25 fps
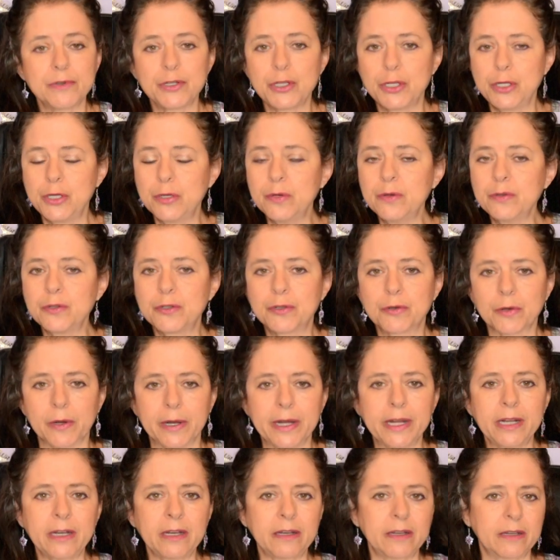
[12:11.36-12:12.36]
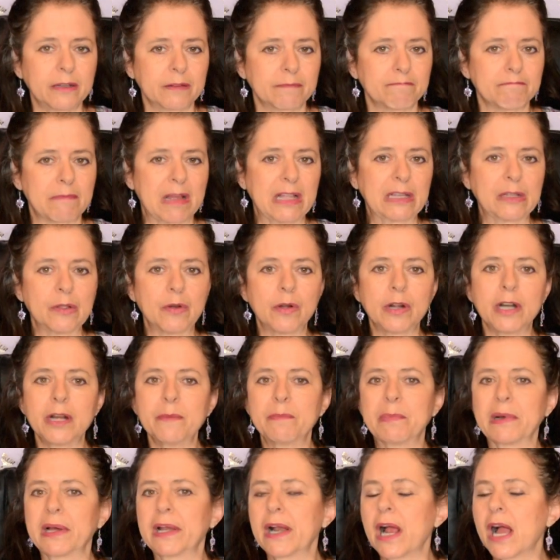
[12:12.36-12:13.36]
you drink, my
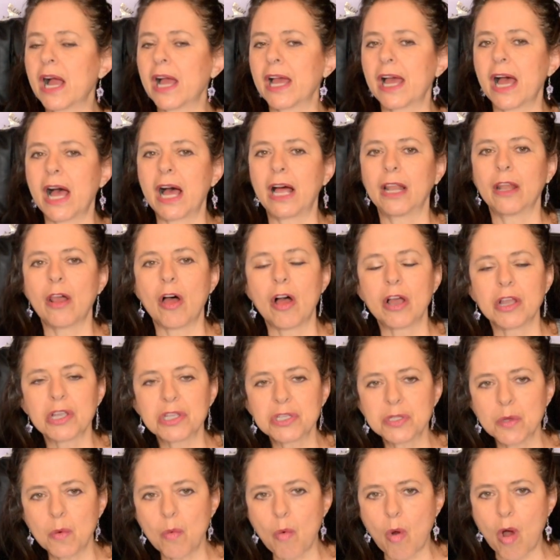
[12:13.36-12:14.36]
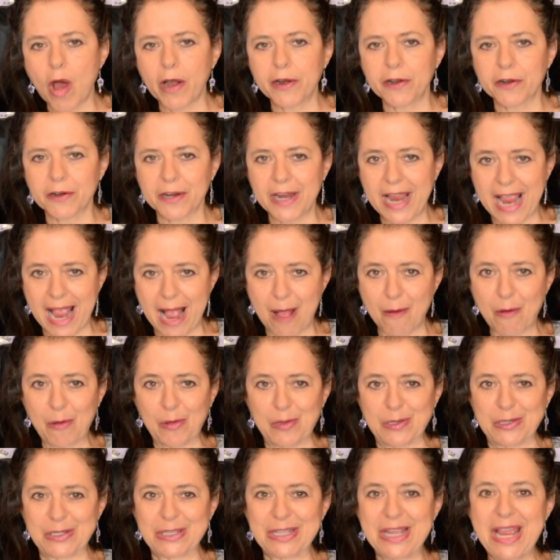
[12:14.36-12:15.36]
Lord, but I'll also water your
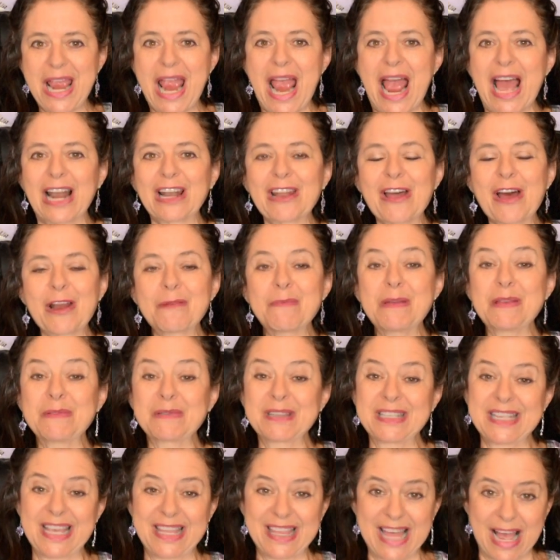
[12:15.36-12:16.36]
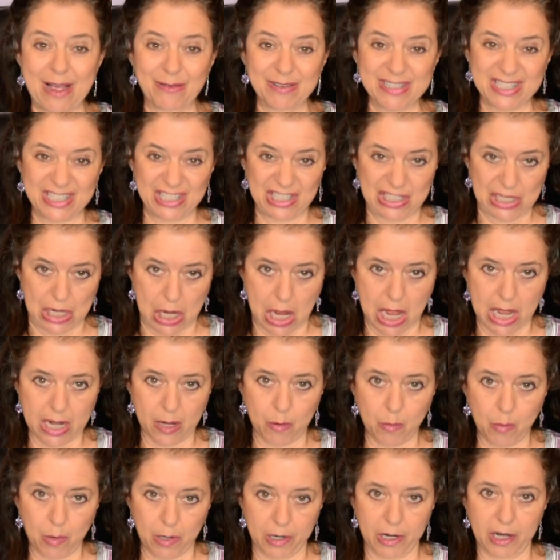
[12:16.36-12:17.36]
camels. And a lot of people say that was a lot
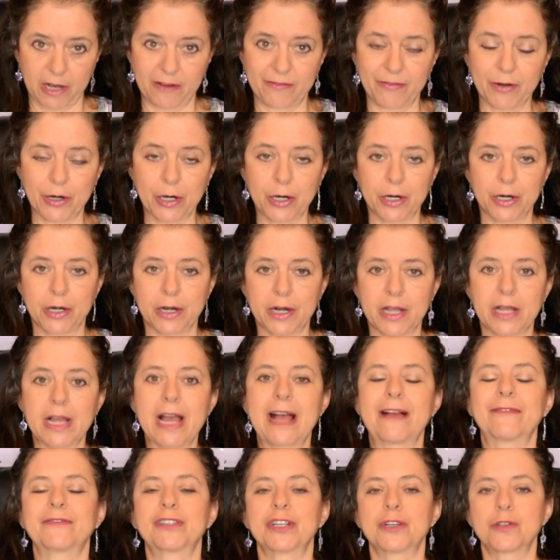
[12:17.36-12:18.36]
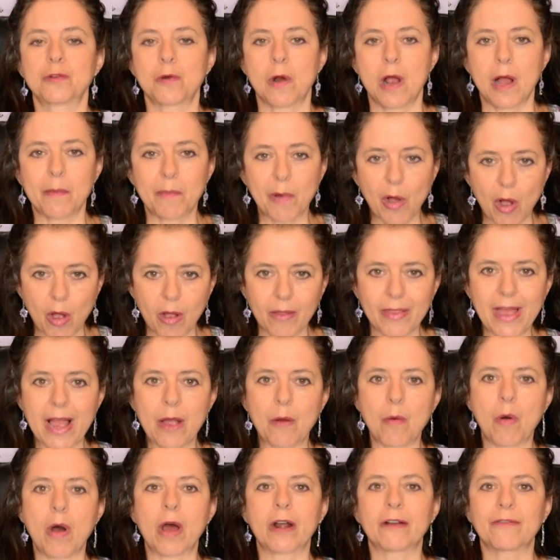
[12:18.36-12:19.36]
of work for her to have to drop all
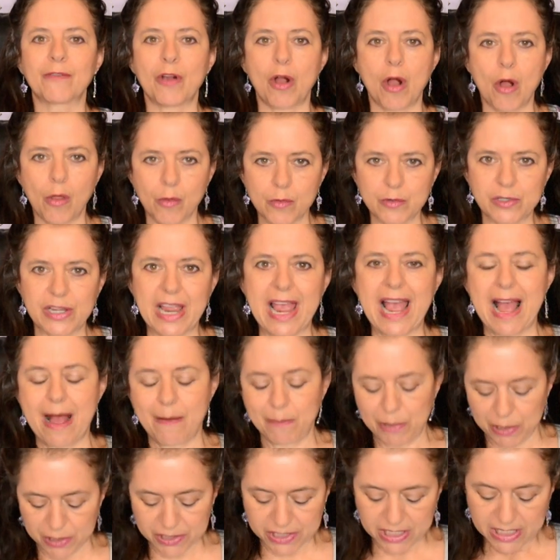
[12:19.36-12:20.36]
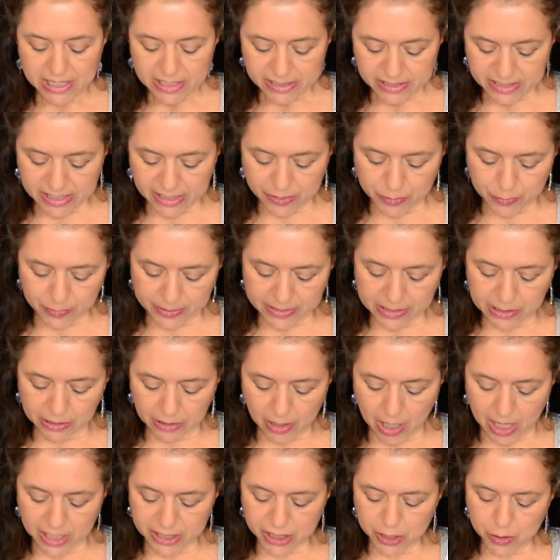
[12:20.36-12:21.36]
that water for all those camels. So they drink a
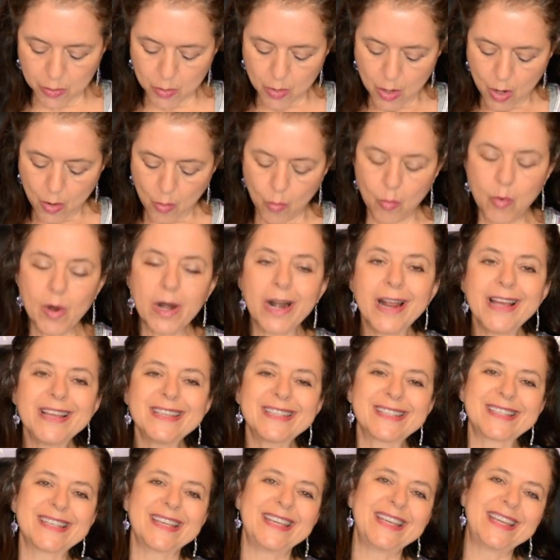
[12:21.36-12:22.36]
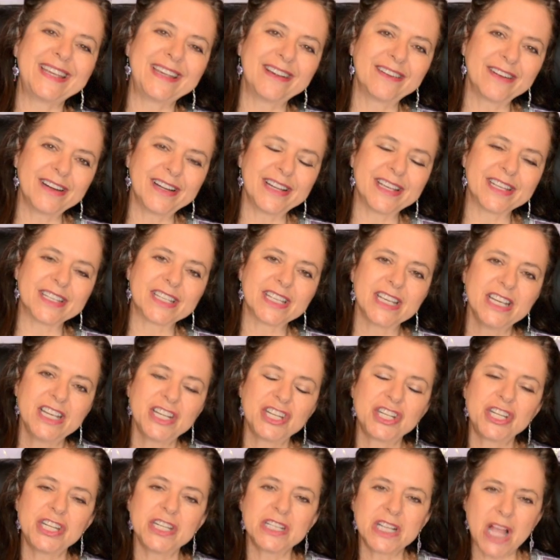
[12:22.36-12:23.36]
lot. So what I see here is
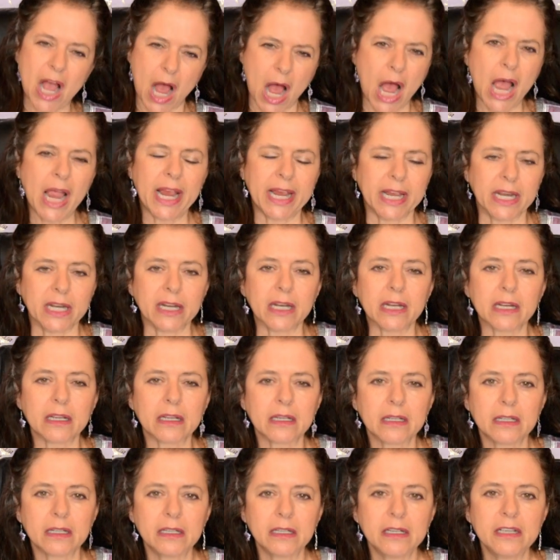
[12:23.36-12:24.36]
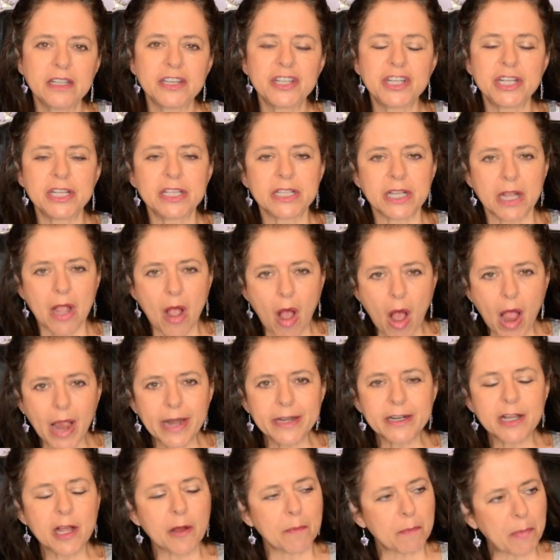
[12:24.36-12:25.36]
she's kind. She's a
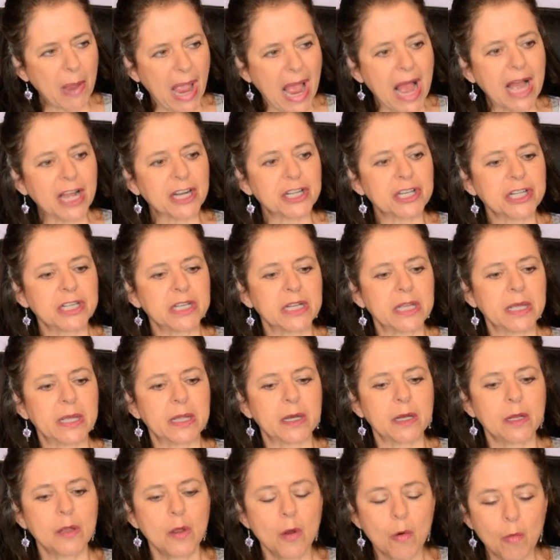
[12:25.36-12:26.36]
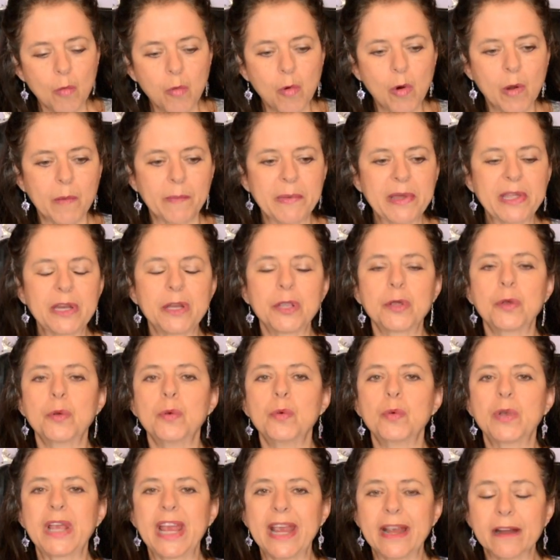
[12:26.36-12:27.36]
kind, compassionate woman
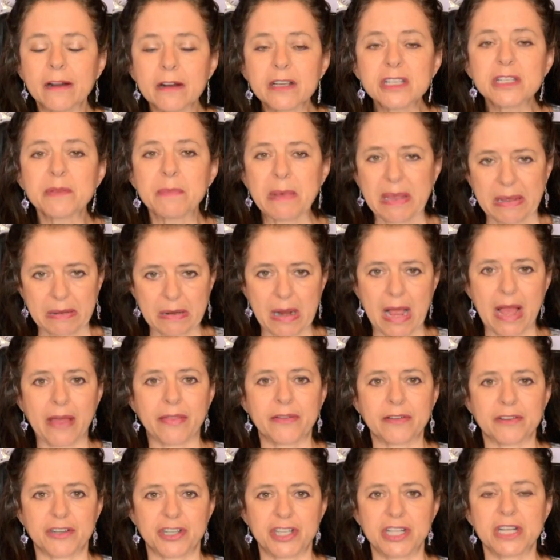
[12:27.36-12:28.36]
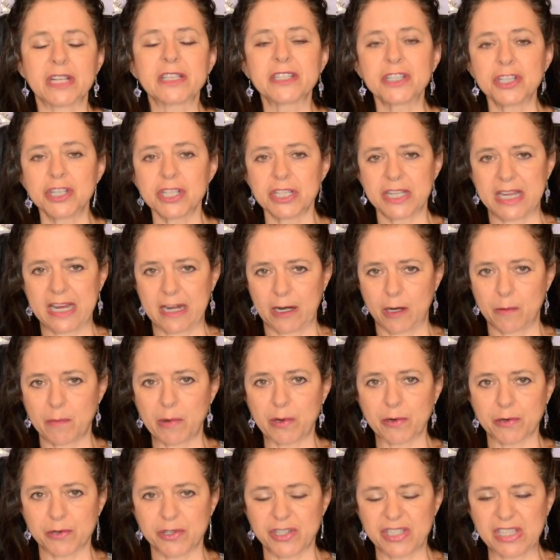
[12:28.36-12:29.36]
who cares about others. She doesn't just care
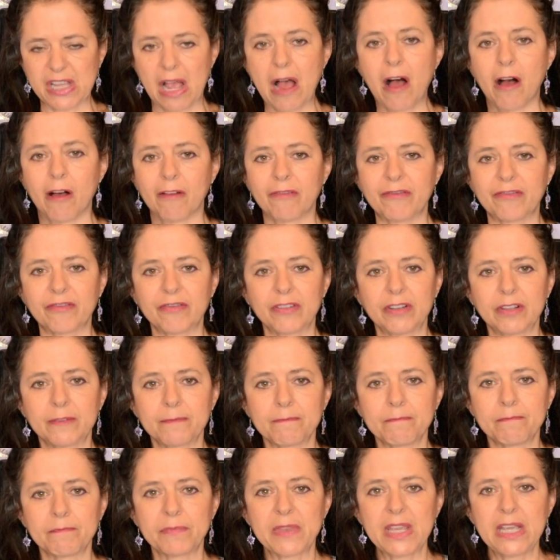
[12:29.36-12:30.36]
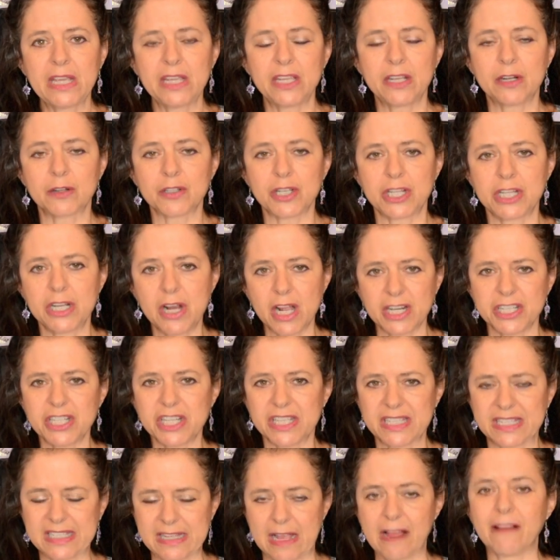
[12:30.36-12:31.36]
about herself. She's not
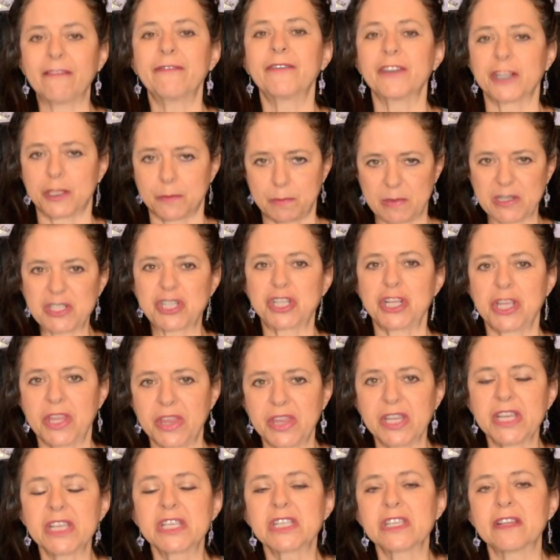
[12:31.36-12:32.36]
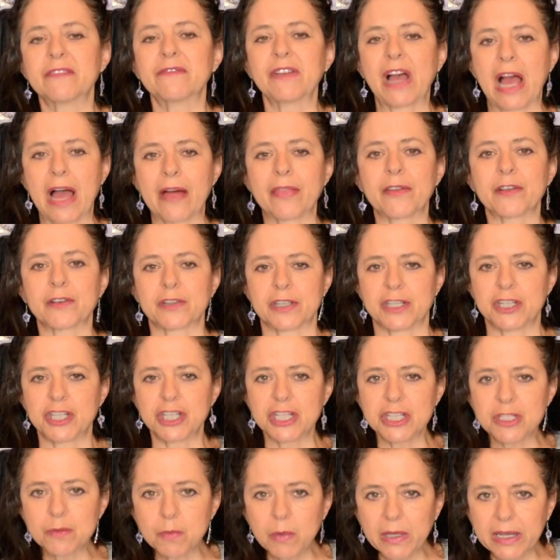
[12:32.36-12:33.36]
just selfish, but she thinks of others, and
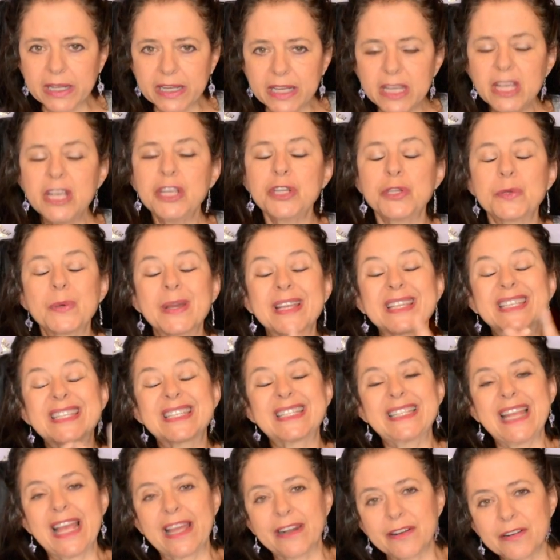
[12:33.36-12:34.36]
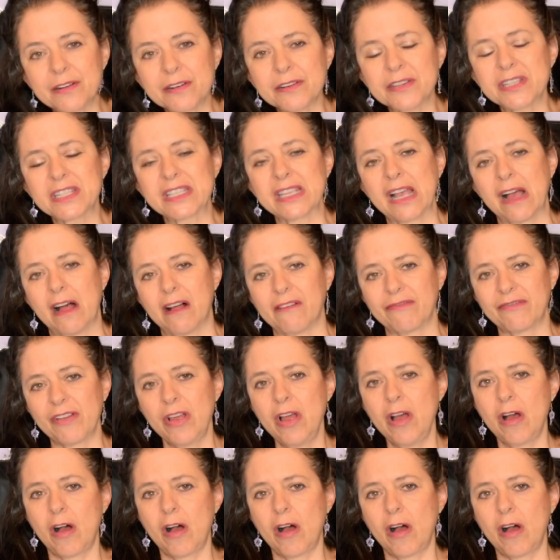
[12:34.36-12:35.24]
she's willing to extend herself